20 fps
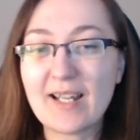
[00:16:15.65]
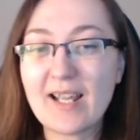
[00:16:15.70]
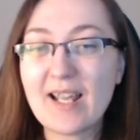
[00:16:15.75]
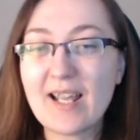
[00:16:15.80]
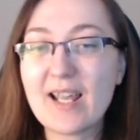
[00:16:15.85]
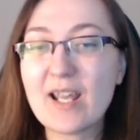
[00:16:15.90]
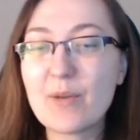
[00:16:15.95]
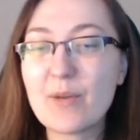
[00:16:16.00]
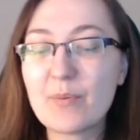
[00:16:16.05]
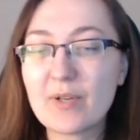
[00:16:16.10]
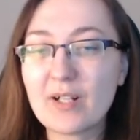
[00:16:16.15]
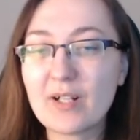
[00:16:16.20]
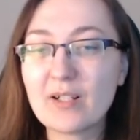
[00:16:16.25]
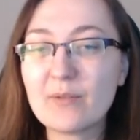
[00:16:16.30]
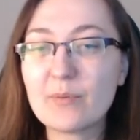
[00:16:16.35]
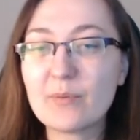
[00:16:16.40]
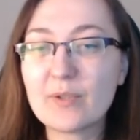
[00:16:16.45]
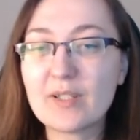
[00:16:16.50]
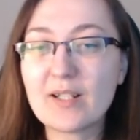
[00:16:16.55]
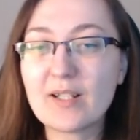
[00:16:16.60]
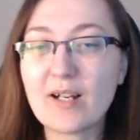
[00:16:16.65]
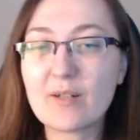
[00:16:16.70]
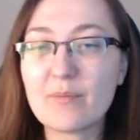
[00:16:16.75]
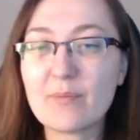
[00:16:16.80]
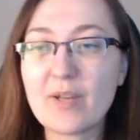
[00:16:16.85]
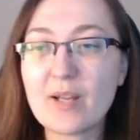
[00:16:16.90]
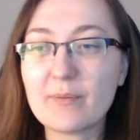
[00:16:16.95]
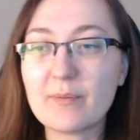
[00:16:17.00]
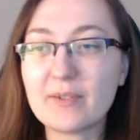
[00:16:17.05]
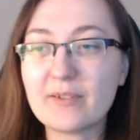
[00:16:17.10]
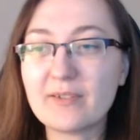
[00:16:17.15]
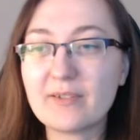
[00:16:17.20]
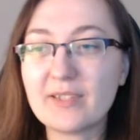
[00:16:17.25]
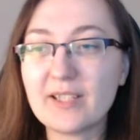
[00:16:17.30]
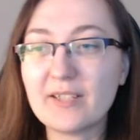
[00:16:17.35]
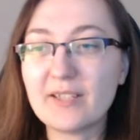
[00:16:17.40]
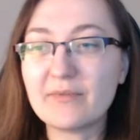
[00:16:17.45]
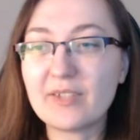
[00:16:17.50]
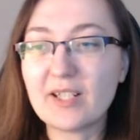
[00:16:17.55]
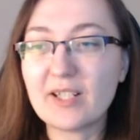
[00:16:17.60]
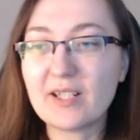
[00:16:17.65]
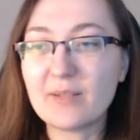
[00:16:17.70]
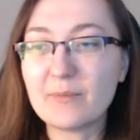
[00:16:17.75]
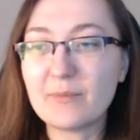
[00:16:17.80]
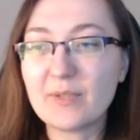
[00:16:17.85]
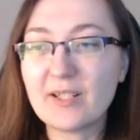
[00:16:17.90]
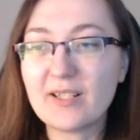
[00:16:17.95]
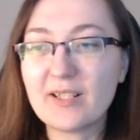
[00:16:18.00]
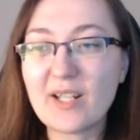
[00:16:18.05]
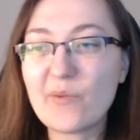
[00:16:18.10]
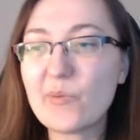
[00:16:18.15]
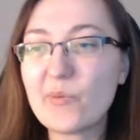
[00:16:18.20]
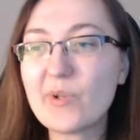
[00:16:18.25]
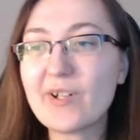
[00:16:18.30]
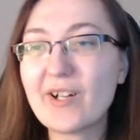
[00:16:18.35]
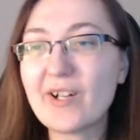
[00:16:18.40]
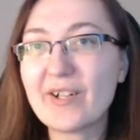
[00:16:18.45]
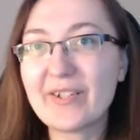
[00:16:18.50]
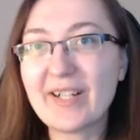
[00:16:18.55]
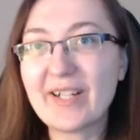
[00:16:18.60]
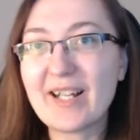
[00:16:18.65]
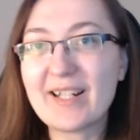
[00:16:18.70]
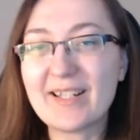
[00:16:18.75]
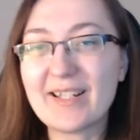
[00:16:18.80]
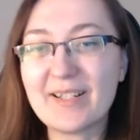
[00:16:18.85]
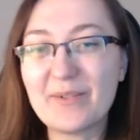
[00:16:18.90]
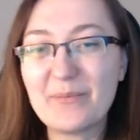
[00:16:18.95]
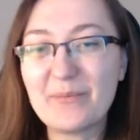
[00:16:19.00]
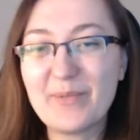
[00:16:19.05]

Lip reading: he probably would not be able to leave them. They would not let him.